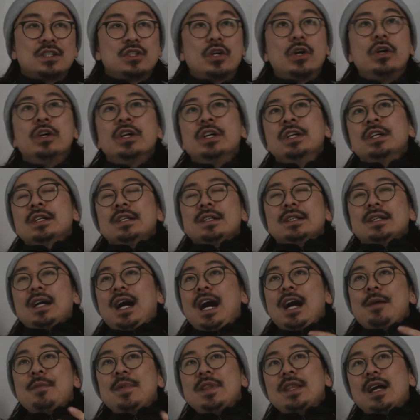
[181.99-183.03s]
So
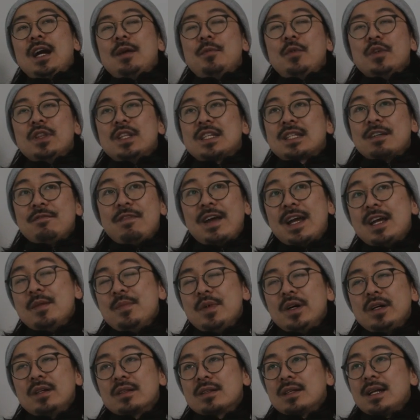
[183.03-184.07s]
I'm on this conveyor
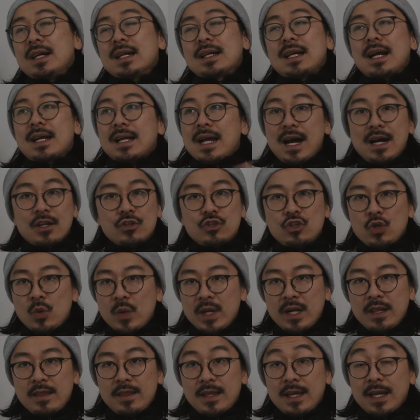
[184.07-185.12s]
belt and I can't do
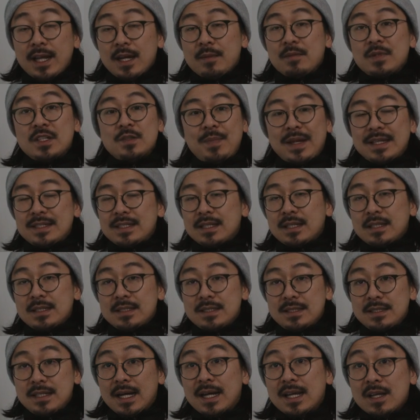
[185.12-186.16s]
anything, and I'm just basically
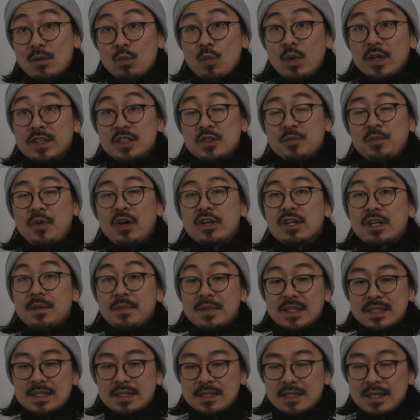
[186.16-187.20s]
stuck in one spot, and
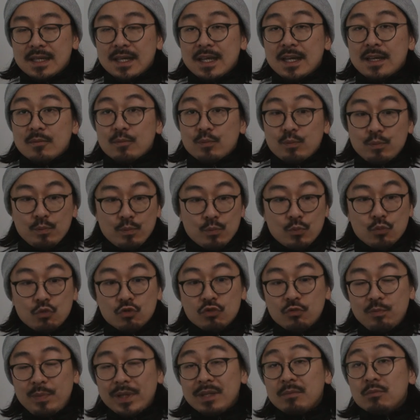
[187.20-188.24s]
I'm just
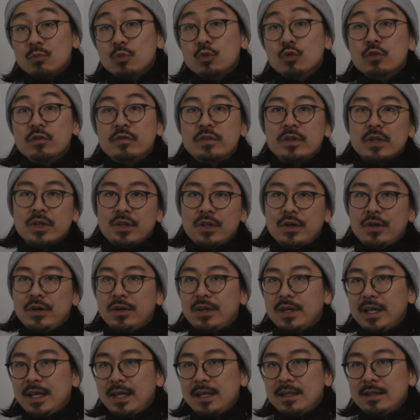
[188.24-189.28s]
being moved
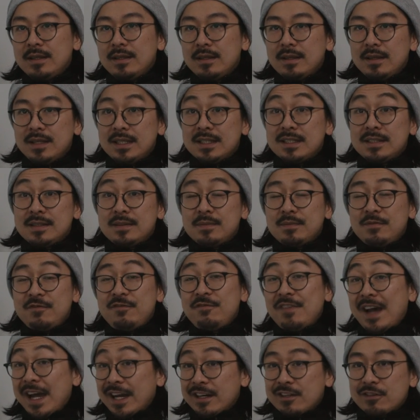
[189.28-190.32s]
along in this
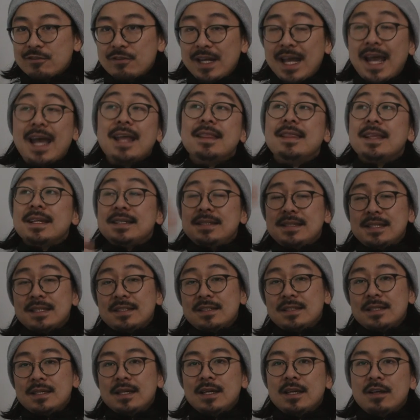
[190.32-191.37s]
factory, and there's
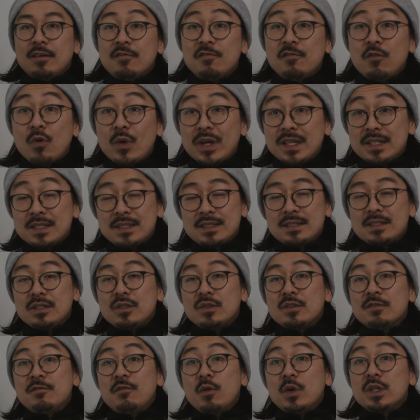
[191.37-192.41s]
this voice, you
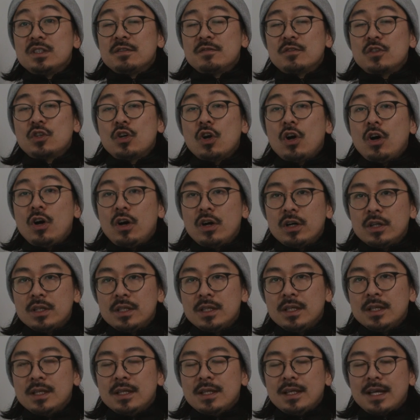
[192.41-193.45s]
know, the voice of God,